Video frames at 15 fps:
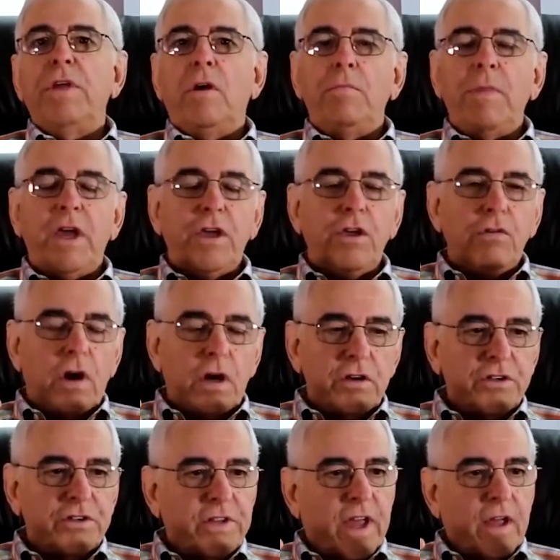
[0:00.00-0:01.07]
They'll make you
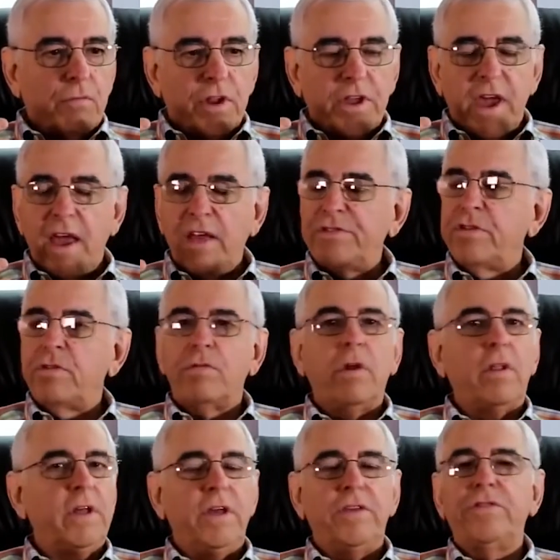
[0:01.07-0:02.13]
understand what cancer
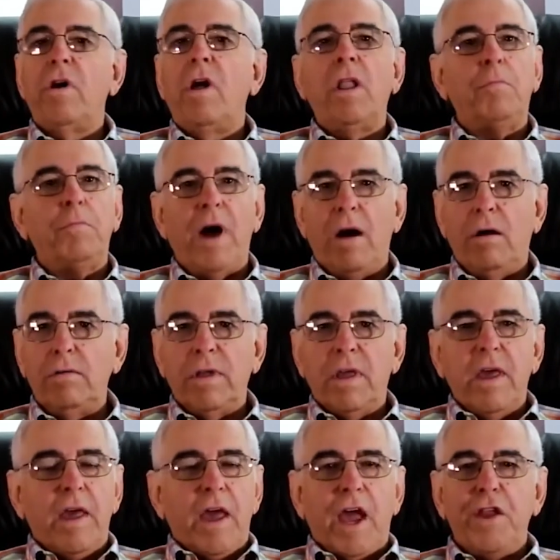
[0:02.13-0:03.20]
really is all about.
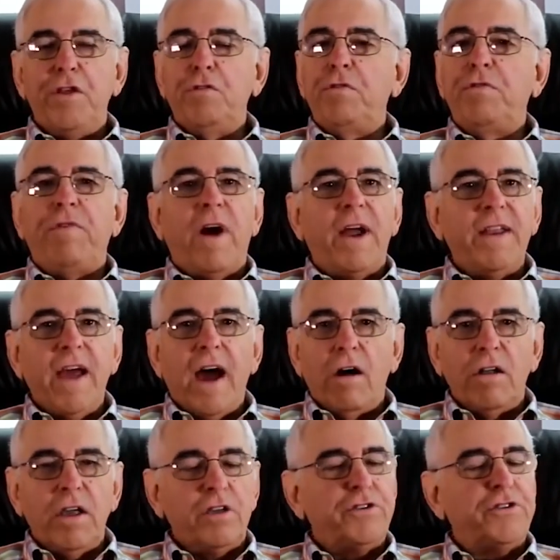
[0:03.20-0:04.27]
And you'll find
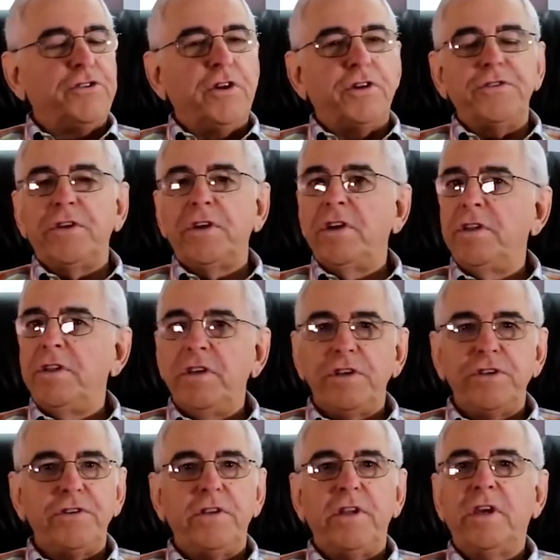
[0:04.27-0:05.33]
out it's just a
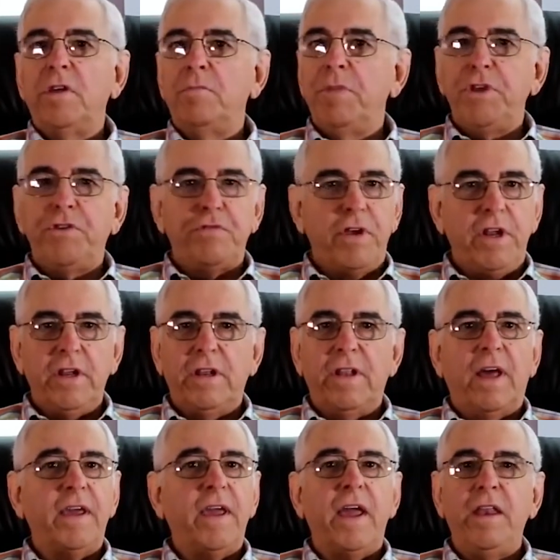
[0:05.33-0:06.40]
condition that can be treated
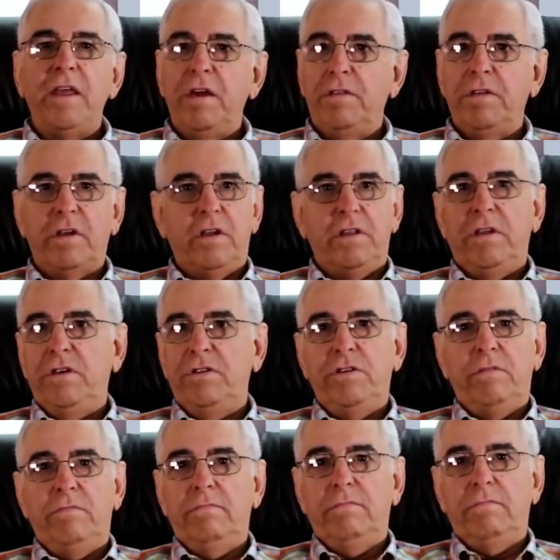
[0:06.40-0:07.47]
like any other
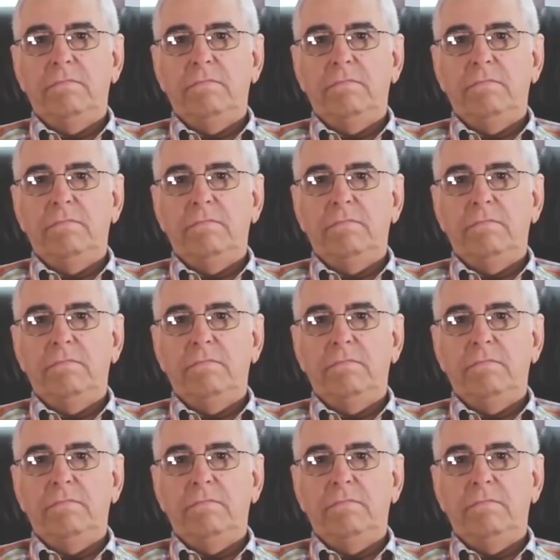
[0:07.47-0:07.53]
condition.